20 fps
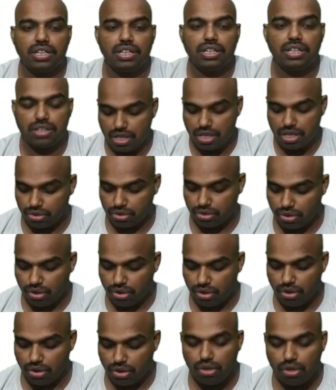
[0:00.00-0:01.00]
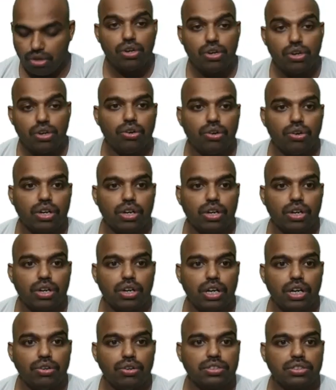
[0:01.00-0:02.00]
So localhost colon
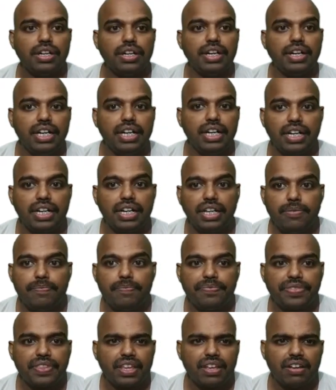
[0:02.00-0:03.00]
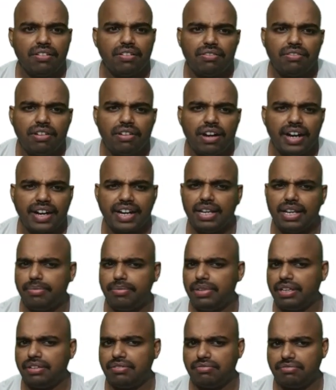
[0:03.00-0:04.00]
8080 white
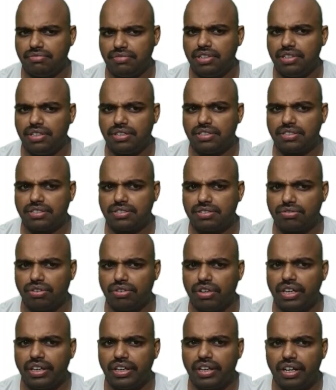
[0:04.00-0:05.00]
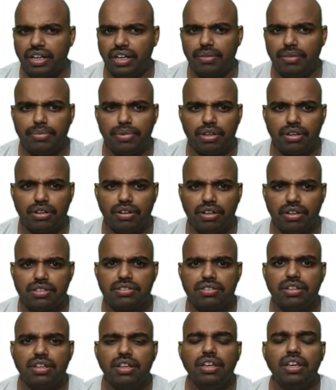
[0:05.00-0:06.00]
labeling. It's showing error because
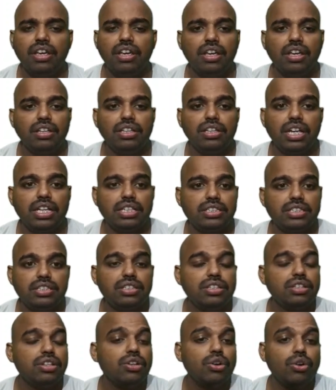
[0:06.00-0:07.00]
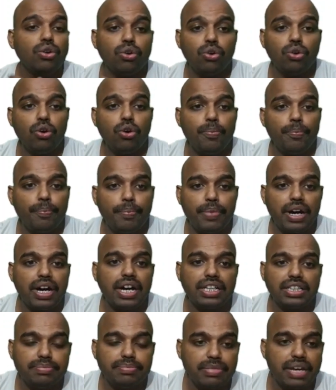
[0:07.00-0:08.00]
there is no
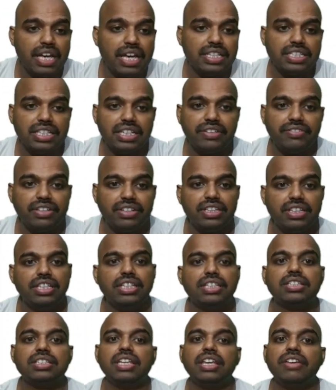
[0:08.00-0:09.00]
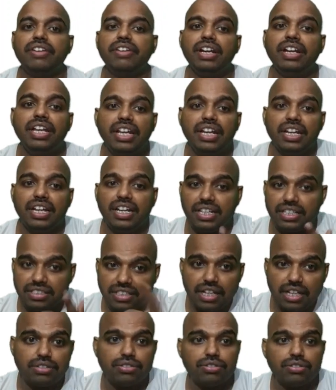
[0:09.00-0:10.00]
path matching with this. Even error is
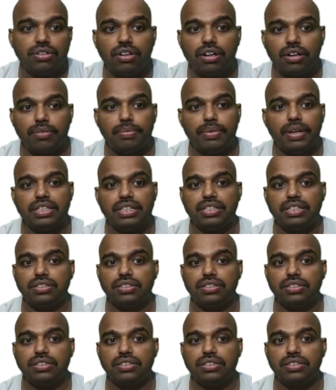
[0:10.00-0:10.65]
also not matching.